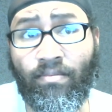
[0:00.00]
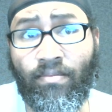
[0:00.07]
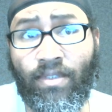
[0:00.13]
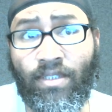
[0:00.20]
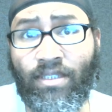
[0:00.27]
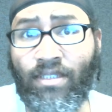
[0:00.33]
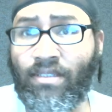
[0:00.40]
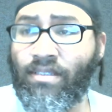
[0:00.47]

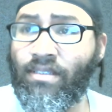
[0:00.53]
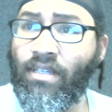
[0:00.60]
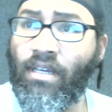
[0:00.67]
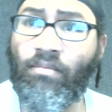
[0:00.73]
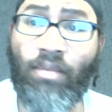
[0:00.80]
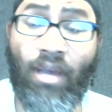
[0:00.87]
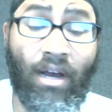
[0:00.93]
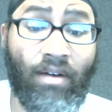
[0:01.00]
And she just gave
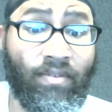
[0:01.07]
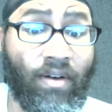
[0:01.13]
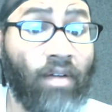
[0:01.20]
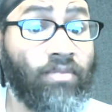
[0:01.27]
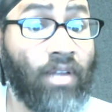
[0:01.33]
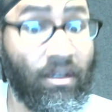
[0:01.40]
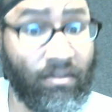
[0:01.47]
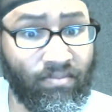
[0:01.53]
me a high five,
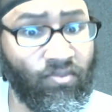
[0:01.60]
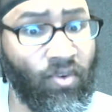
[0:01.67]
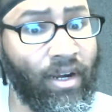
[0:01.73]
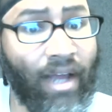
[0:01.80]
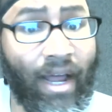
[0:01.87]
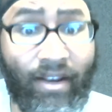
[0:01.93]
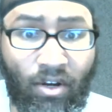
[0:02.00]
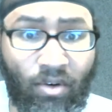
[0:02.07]
like,
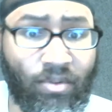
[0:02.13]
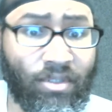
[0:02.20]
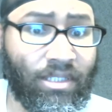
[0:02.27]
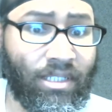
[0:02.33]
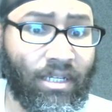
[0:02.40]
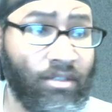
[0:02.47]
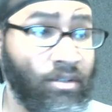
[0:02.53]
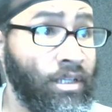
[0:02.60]
Ray, I noticed
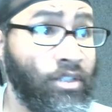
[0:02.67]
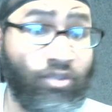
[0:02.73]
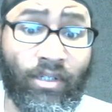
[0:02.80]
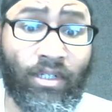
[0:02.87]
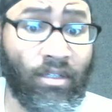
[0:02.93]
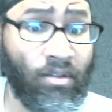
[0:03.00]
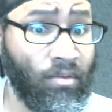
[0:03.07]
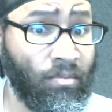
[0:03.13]
that you ain't
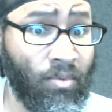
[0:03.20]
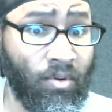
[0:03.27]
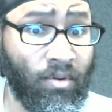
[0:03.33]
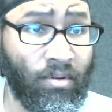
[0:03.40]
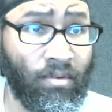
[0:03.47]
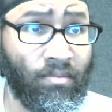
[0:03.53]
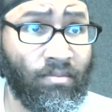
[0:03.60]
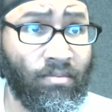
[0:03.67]
drinking no more.
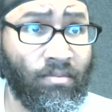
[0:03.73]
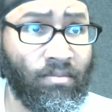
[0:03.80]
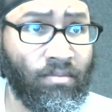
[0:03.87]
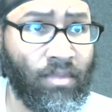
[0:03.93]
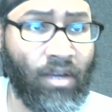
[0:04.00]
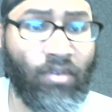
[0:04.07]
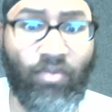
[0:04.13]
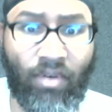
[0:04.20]

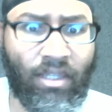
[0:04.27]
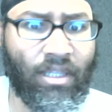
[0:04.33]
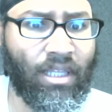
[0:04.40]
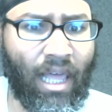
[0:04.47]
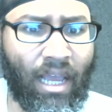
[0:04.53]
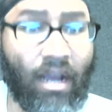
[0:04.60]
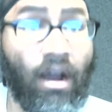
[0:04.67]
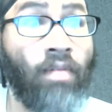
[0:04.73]
Like, really,
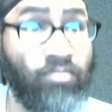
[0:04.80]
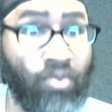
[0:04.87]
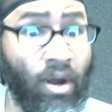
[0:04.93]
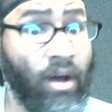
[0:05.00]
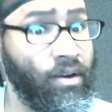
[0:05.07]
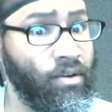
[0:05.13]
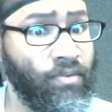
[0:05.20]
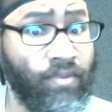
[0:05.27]
like, I'm proud of you for